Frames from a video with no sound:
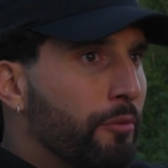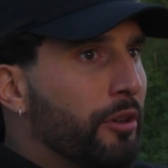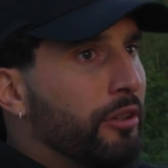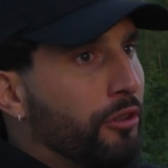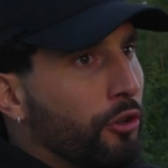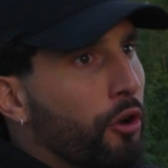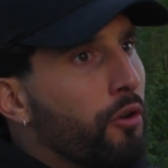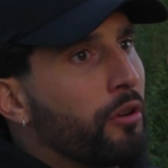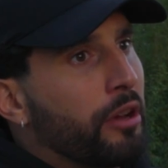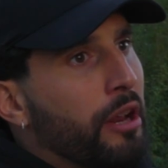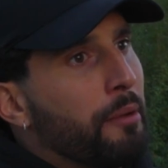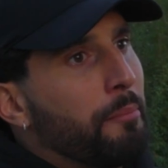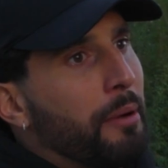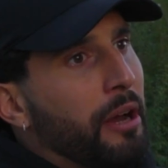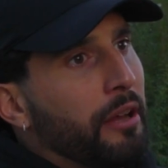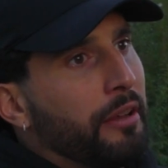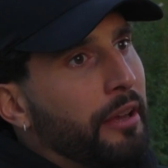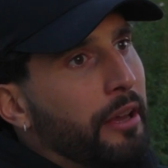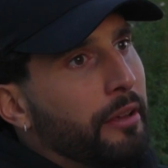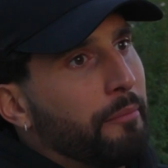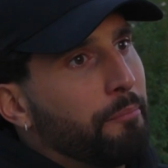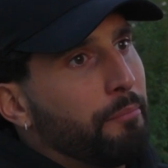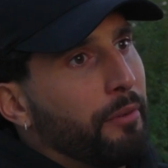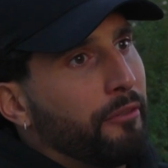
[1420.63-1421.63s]
were talking about
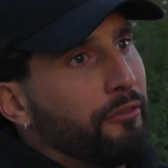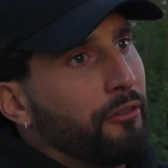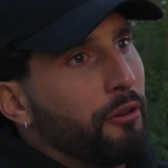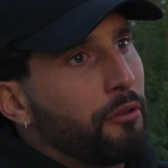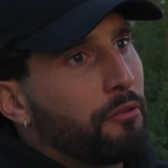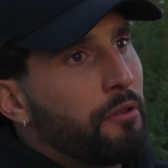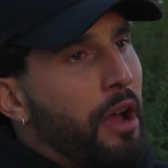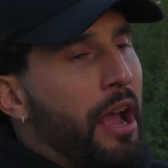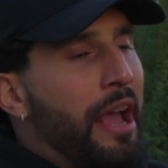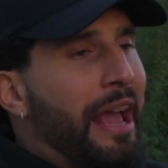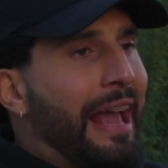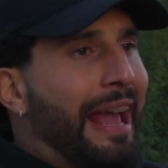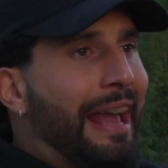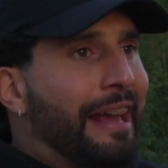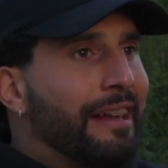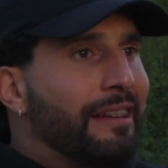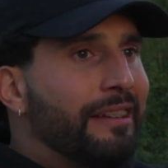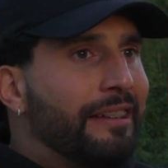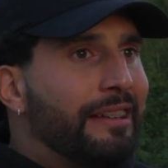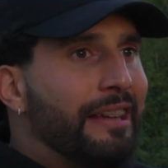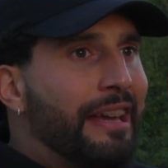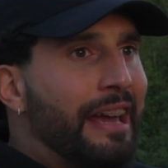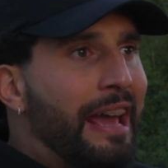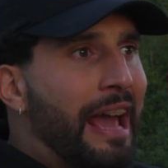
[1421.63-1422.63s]
it before, right?
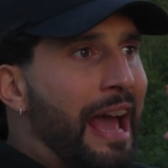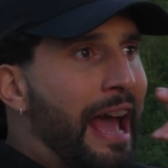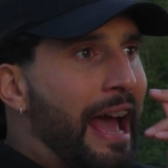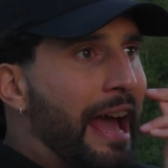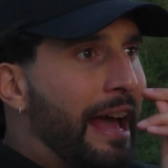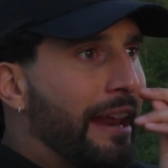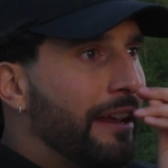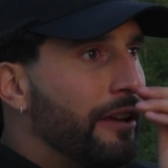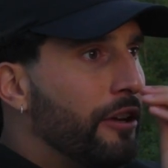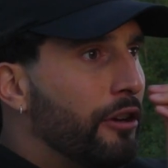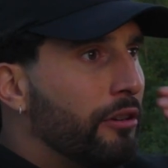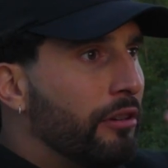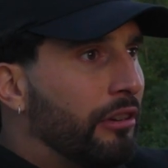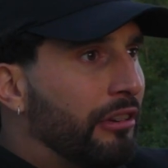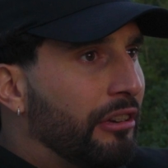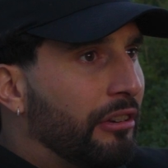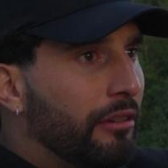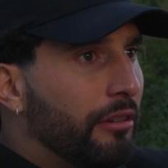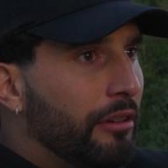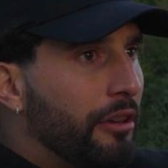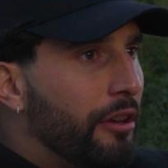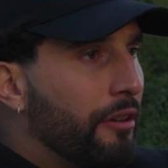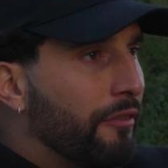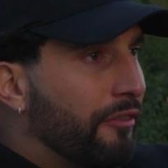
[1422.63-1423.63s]
It's the air. You
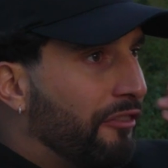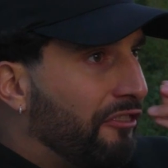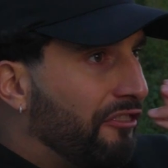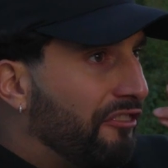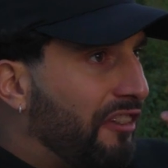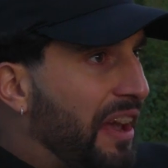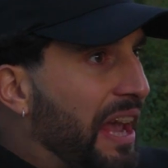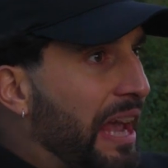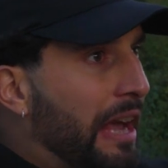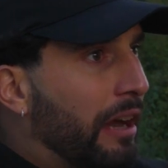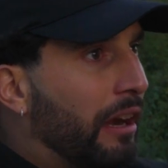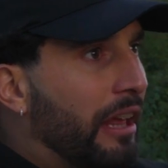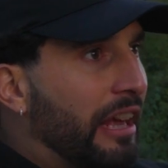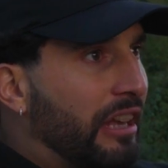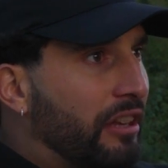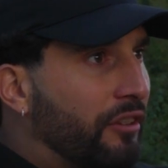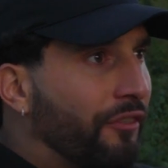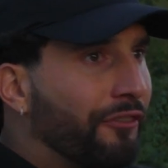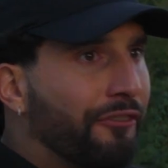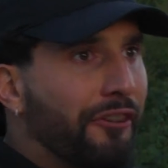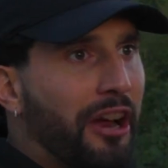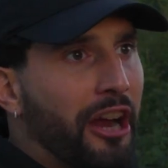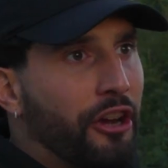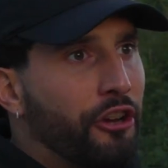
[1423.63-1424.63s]
feel it's
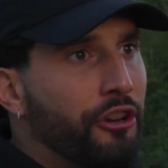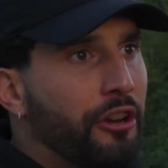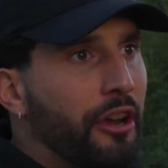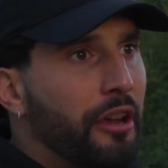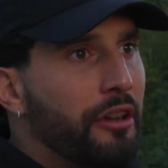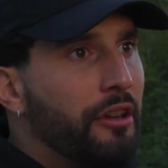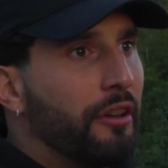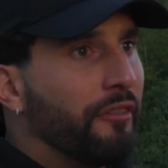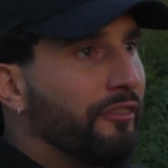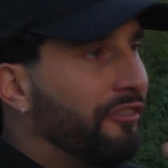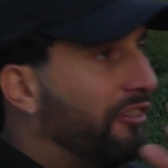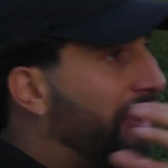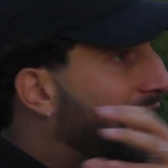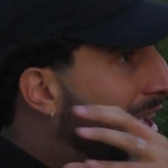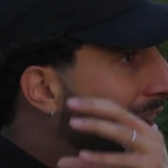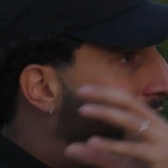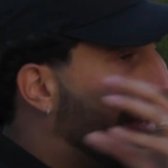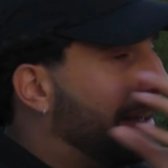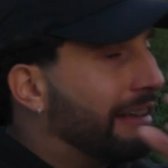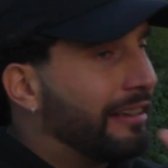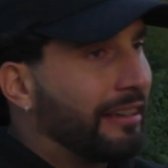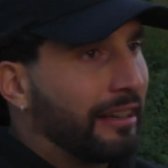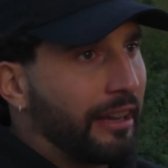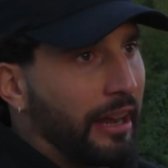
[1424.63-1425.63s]
fresher. You feel
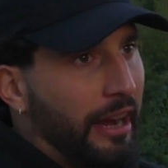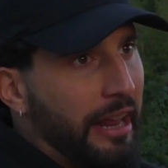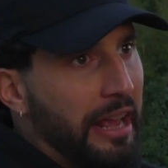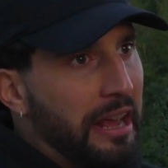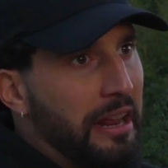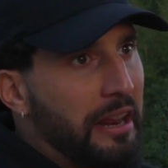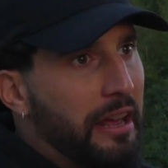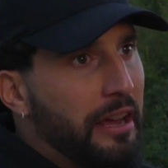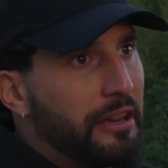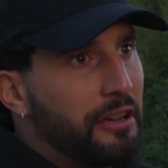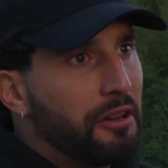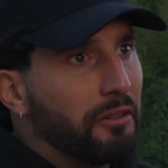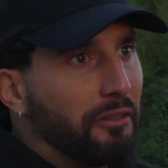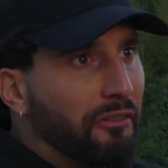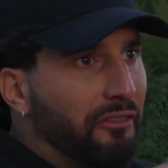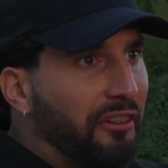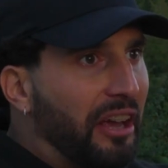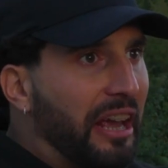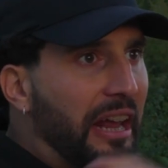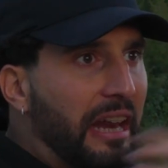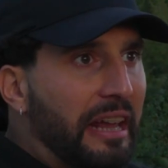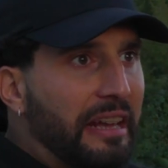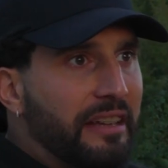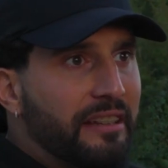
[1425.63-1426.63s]
it's cleaner. You
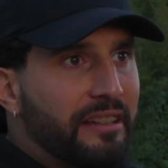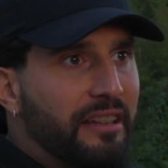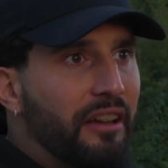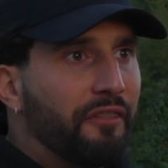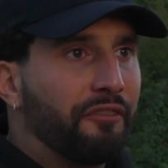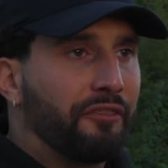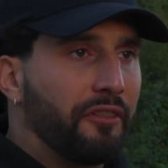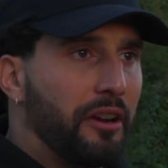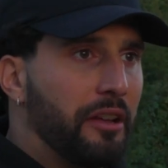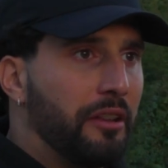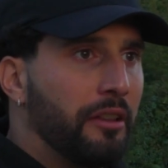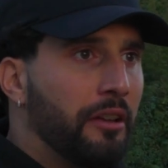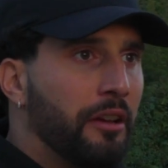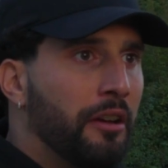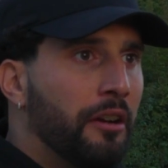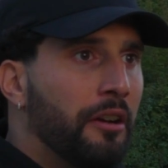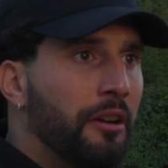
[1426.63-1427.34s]
feel it's different.